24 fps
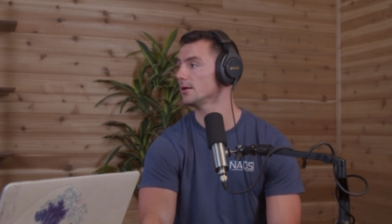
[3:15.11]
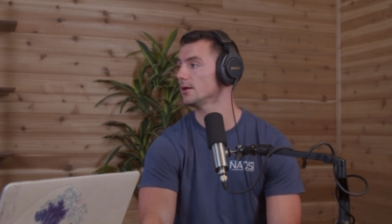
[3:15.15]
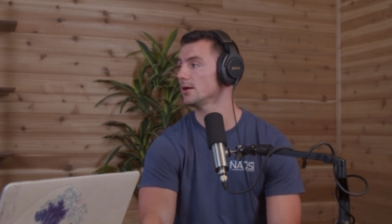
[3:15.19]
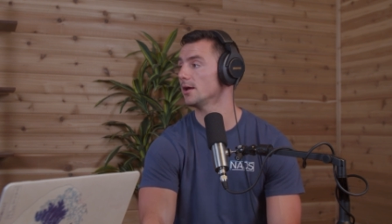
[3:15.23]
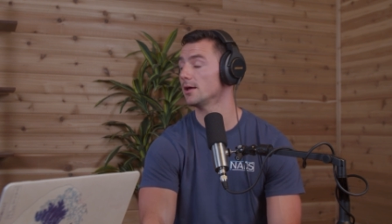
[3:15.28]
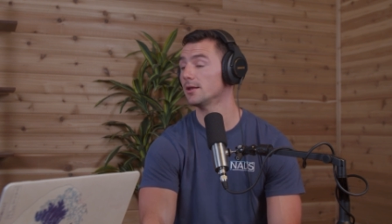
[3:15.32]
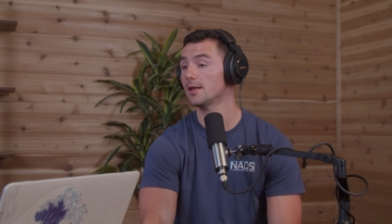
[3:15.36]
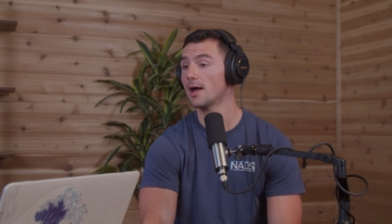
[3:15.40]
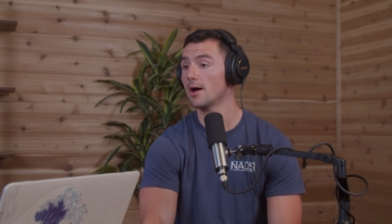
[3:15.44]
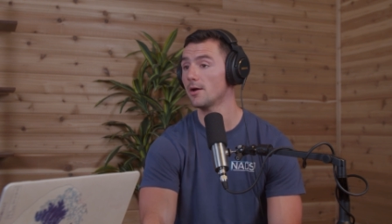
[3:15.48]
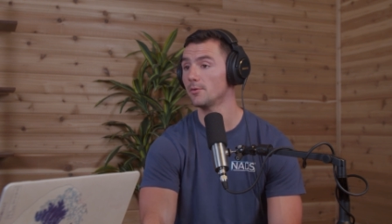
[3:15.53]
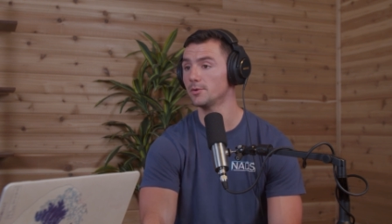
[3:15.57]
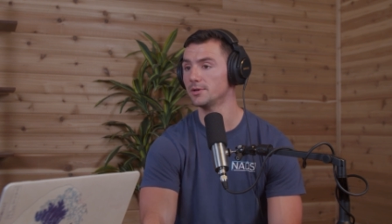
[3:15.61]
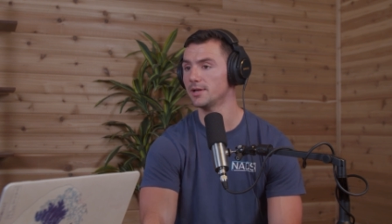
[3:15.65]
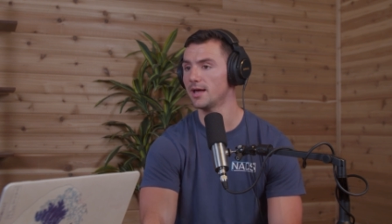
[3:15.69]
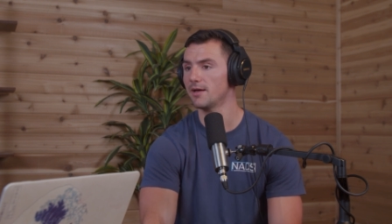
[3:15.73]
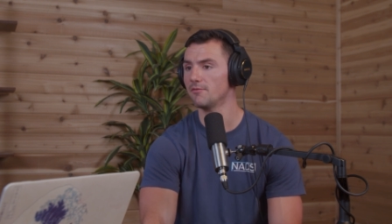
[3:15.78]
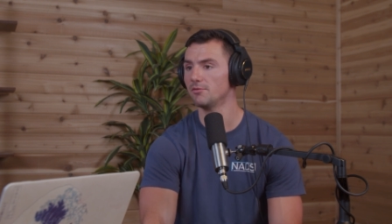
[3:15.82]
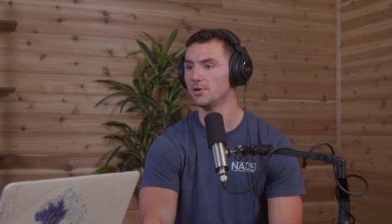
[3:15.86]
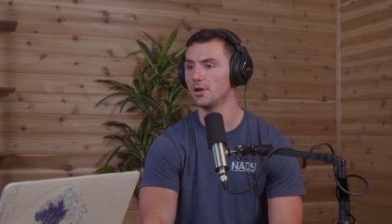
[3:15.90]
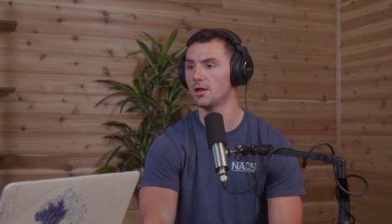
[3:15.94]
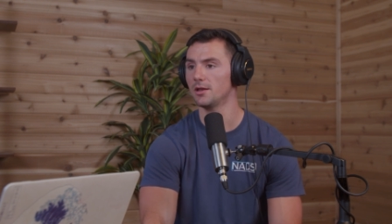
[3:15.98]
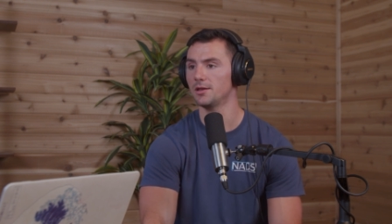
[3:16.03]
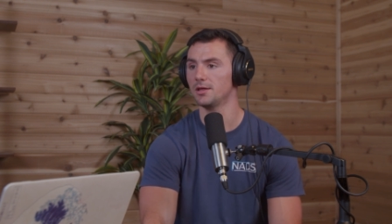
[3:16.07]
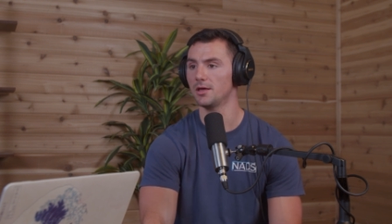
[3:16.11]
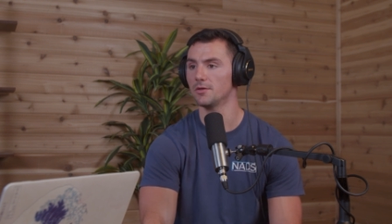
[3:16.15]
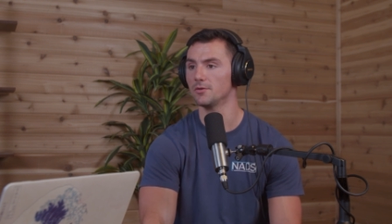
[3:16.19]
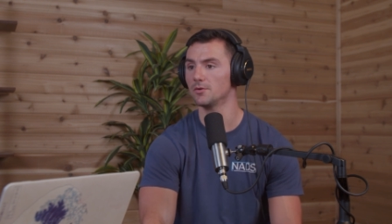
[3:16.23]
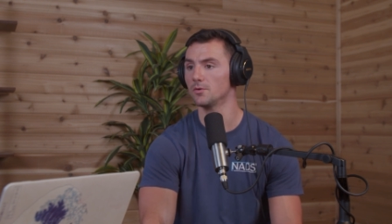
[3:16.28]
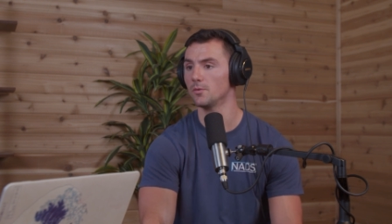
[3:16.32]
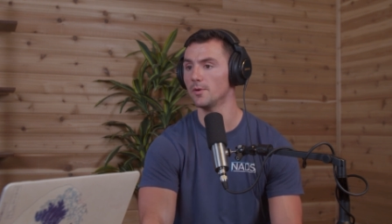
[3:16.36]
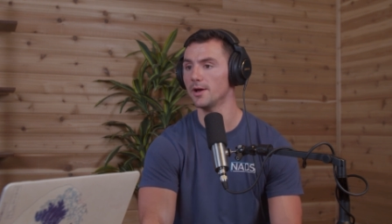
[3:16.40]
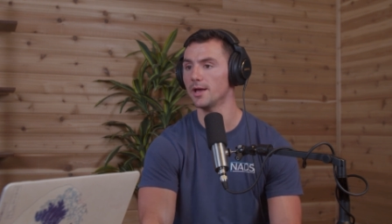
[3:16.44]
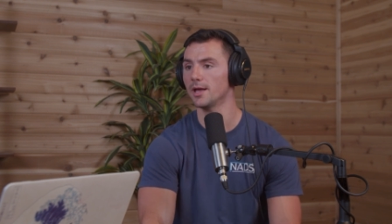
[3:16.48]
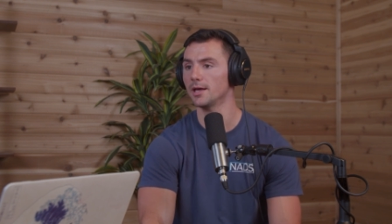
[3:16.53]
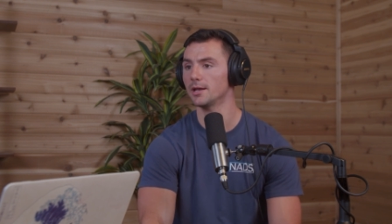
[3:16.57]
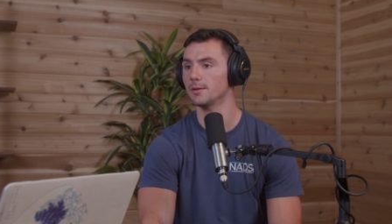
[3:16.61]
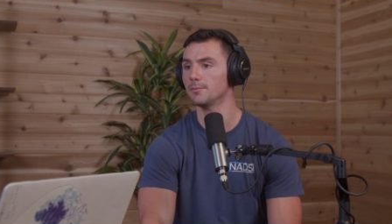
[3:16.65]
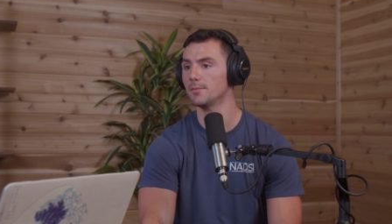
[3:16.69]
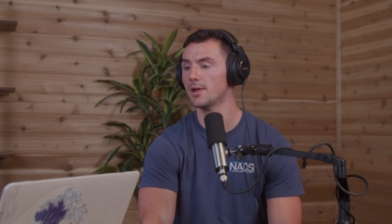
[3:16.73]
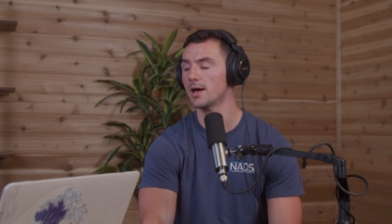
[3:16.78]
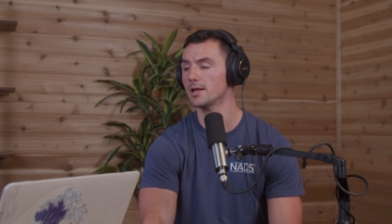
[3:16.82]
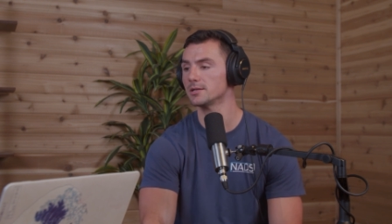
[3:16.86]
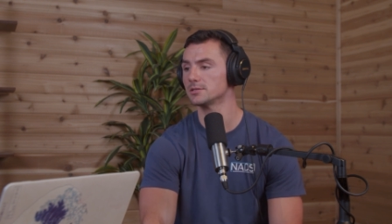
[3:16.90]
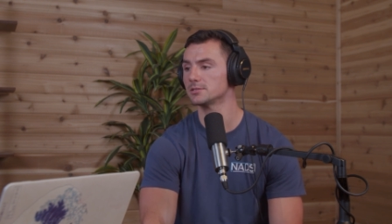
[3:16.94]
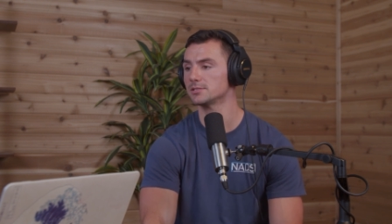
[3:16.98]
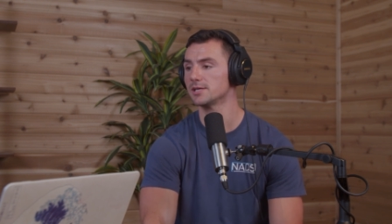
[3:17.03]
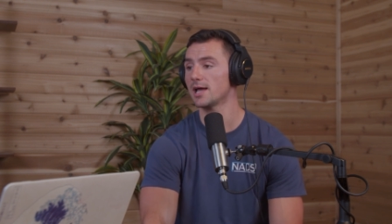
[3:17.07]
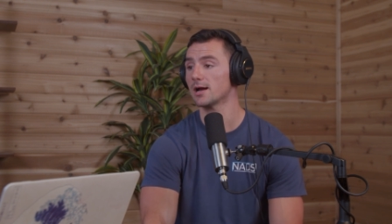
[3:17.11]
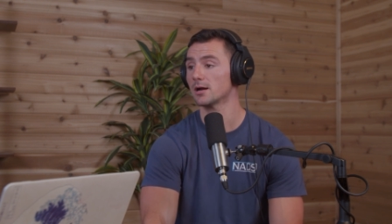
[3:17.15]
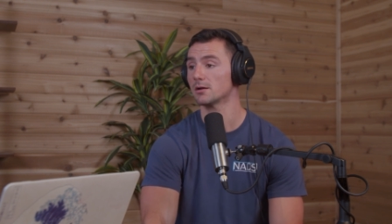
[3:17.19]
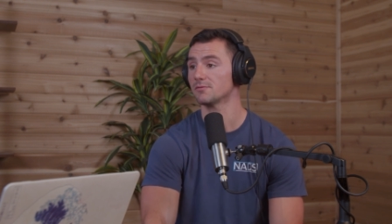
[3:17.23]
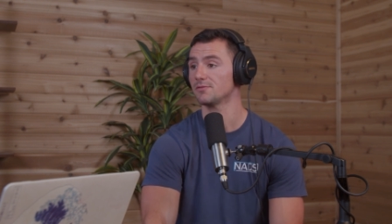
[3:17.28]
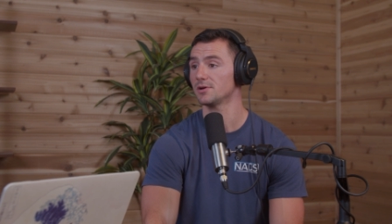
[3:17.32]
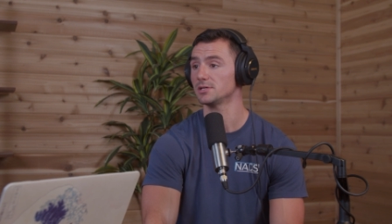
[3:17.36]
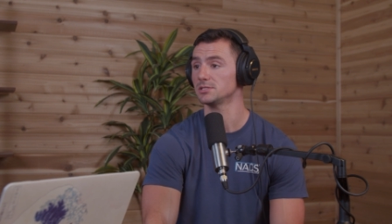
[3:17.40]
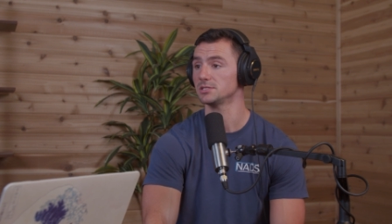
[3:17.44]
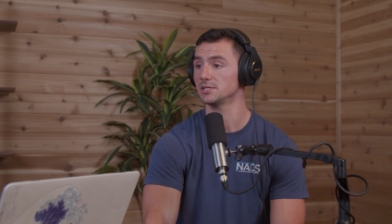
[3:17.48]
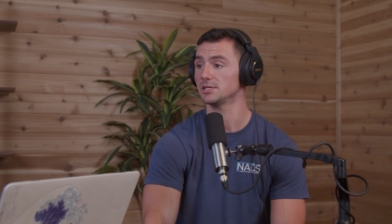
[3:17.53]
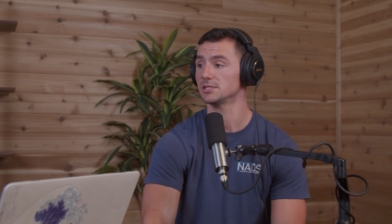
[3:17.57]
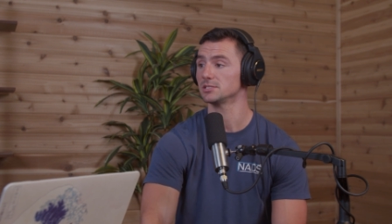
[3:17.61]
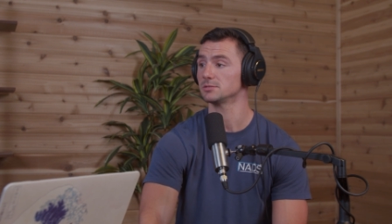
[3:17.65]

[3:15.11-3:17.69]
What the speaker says: And now I wouldn't have it any other way. And I'm not sacrificing